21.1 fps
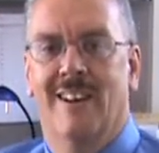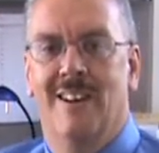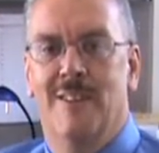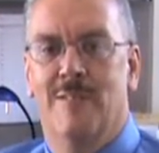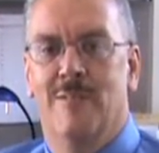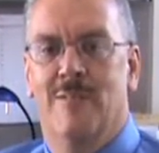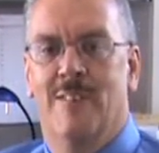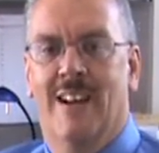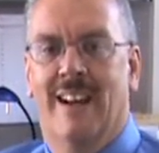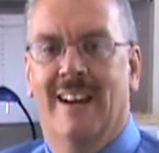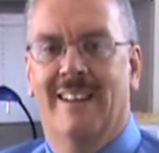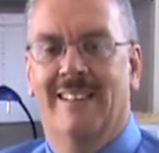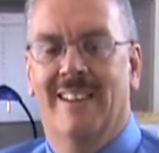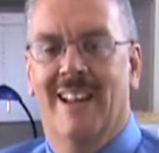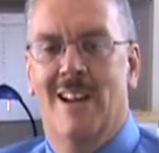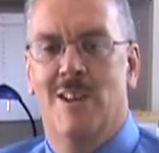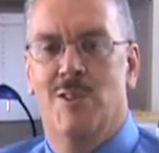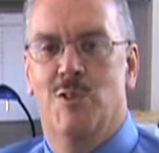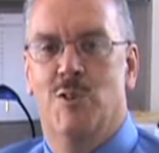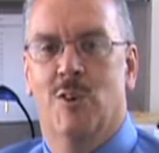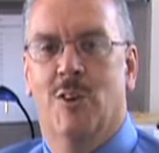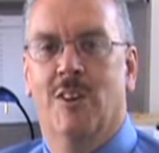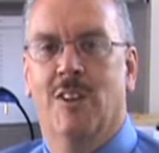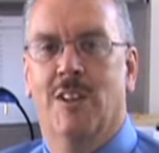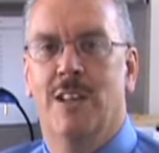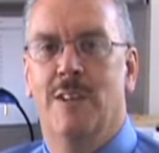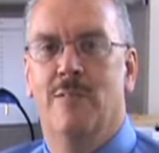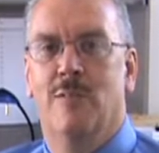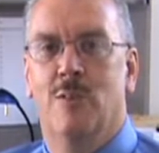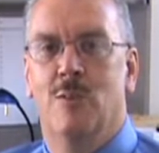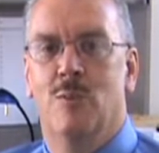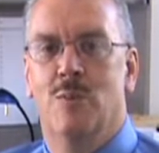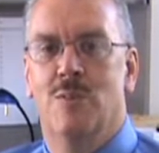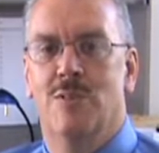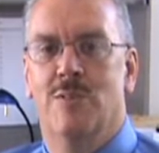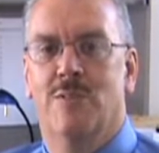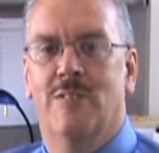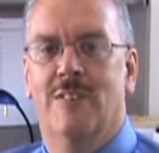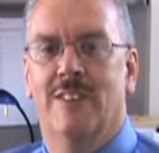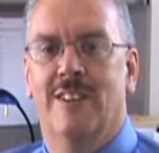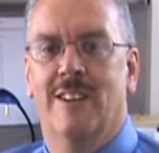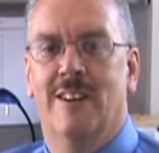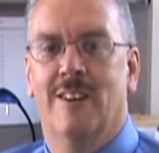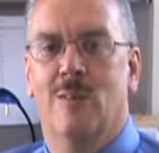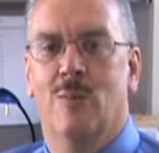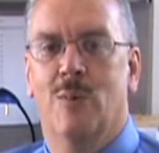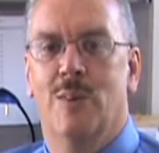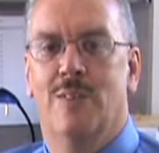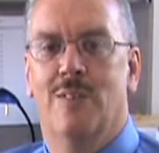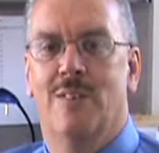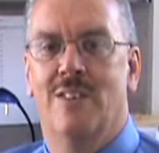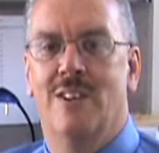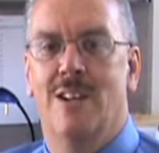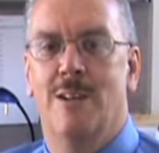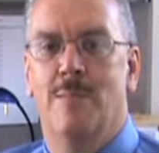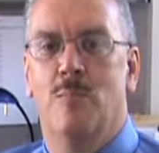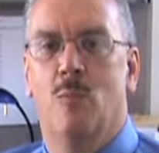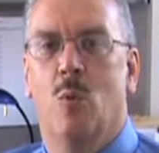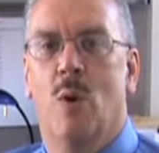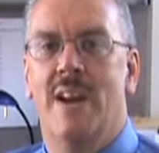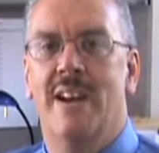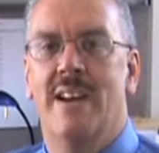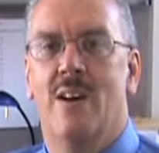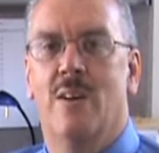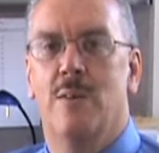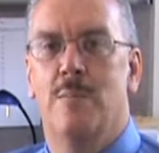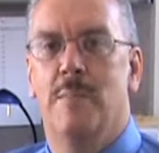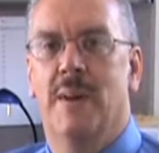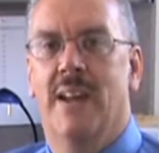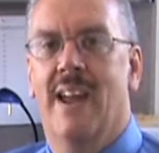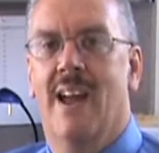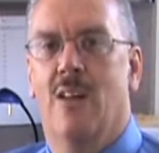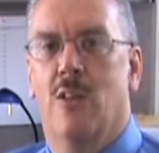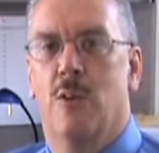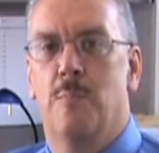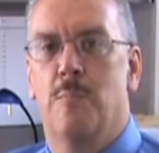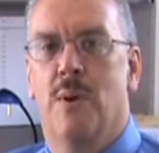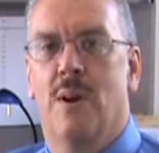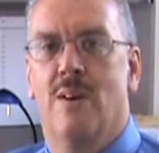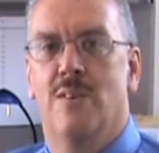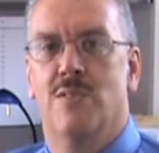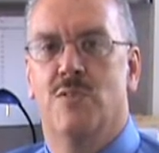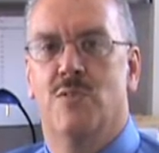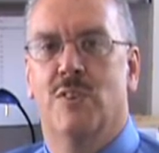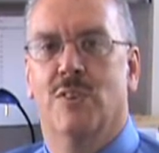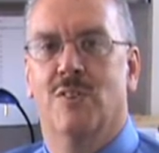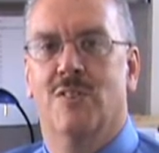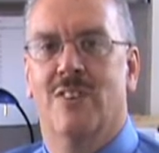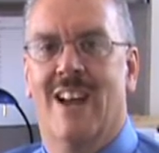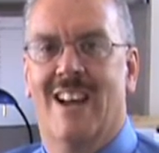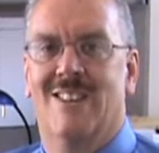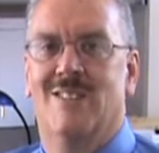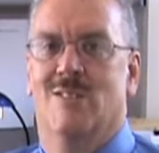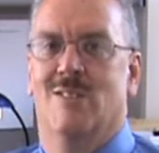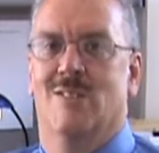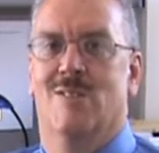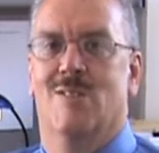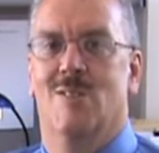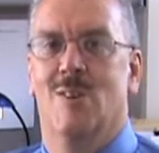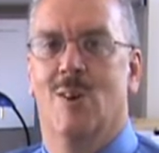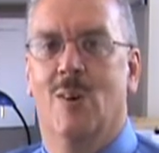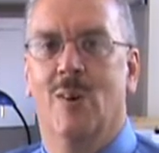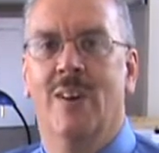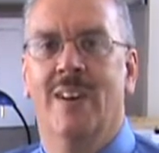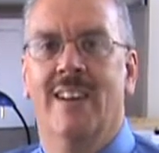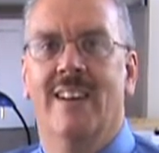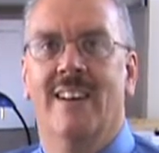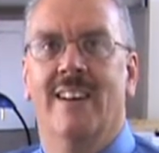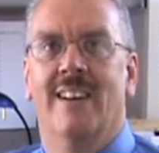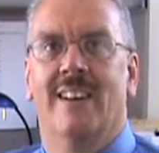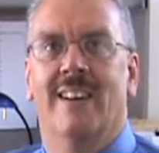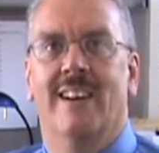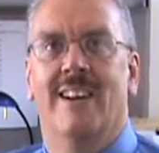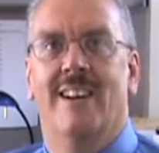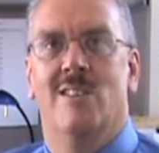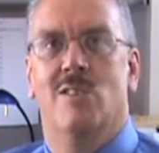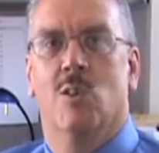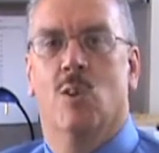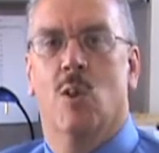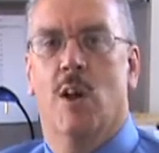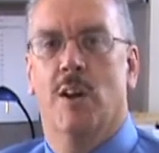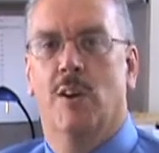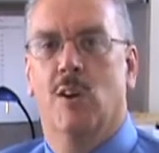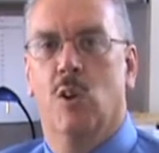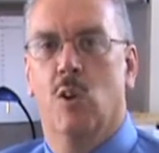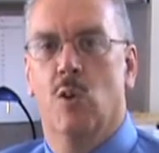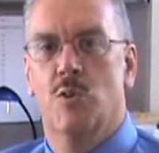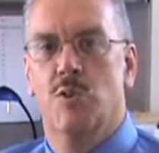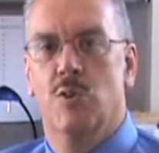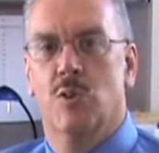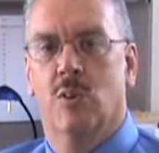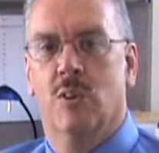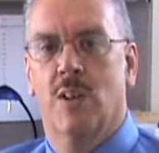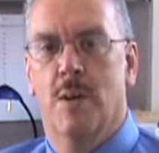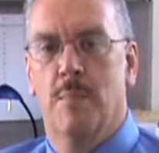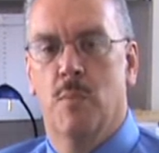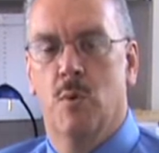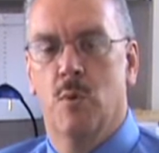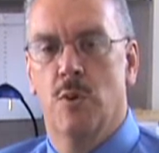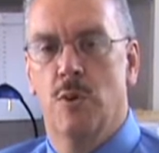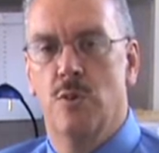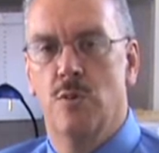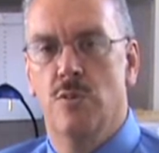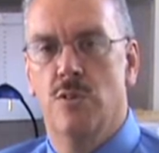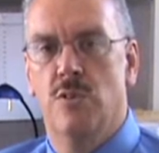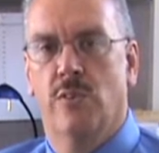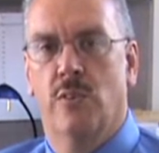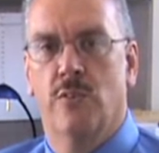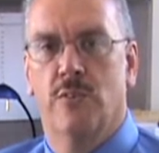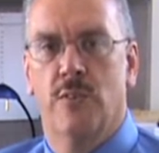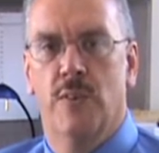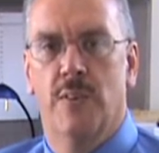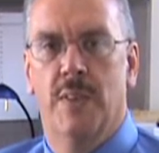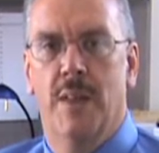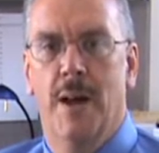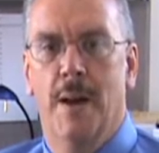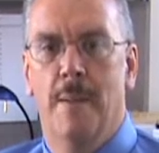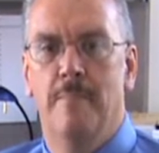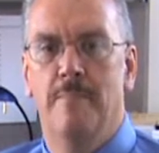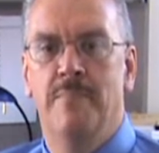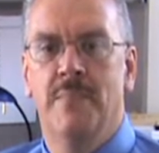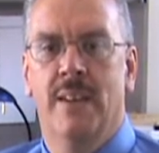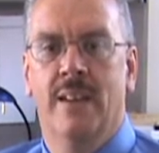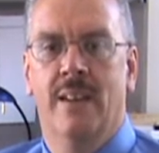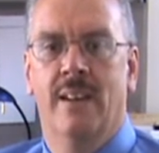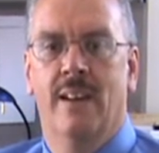In fact, last year Cleveland was affiliated with the team way down in McAllen, Brownsville, Texas. So it's a lot closer, a lot more useful for them.